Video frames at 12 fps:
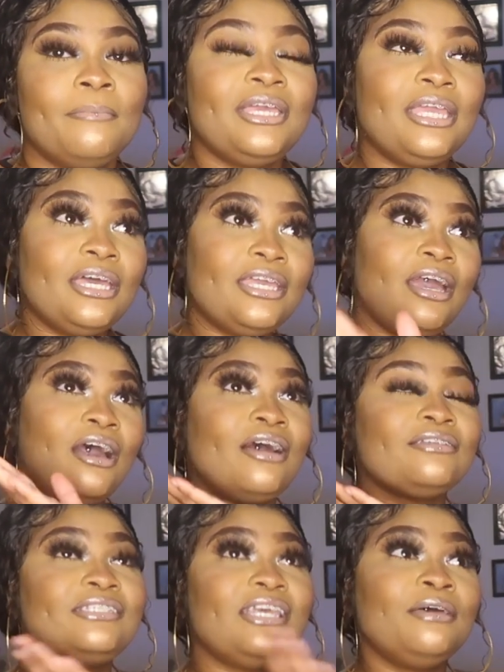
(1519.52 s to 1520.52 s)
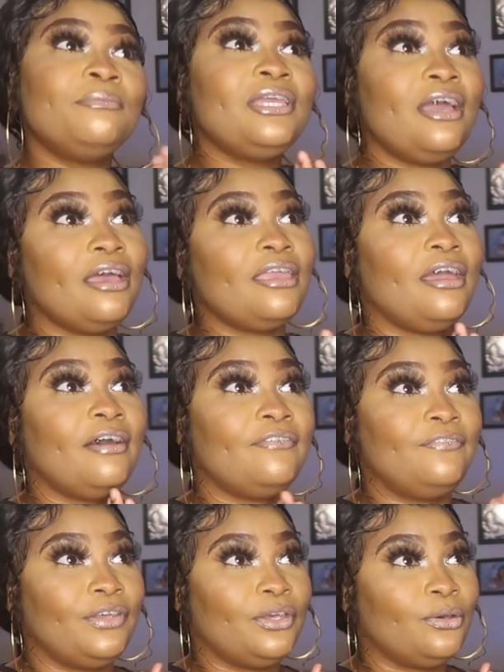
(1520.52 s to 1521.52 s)
But yeah, y'all, tell me how y'all
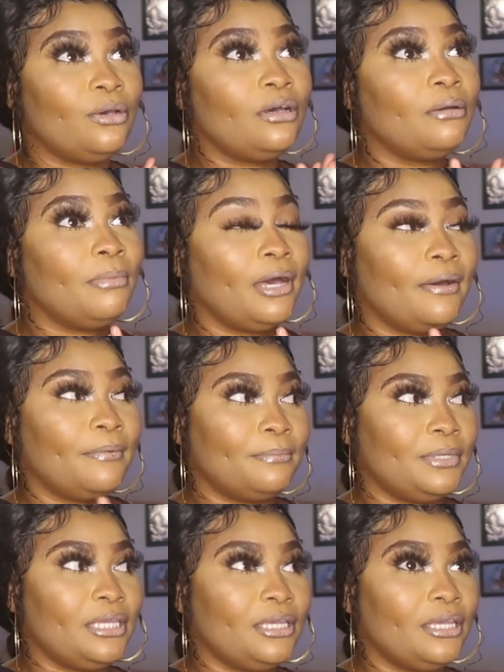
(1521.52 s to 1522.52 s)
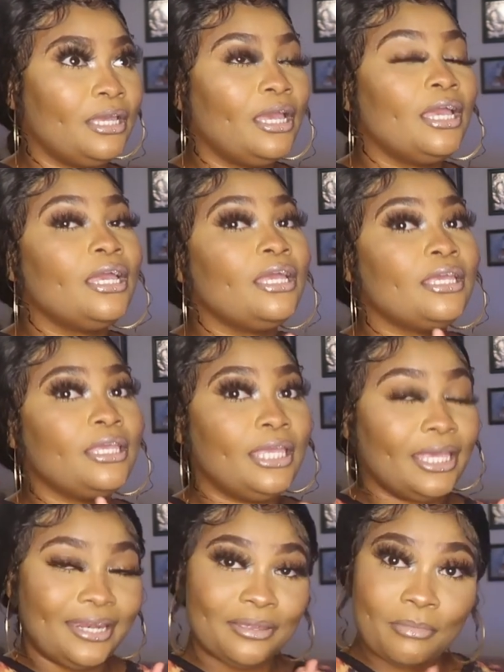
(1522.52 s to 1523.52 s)
feel about me
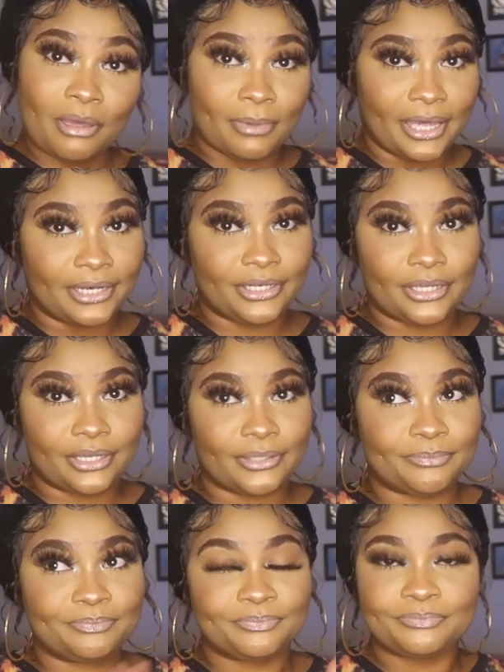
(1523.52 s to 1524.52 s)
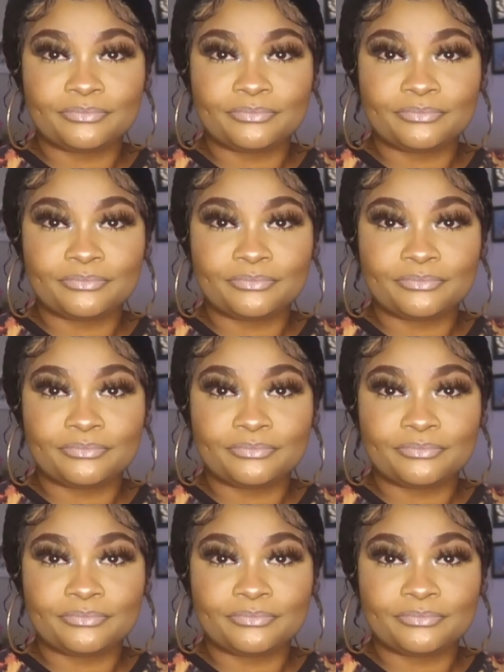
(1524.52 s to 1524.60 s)
getting my body done.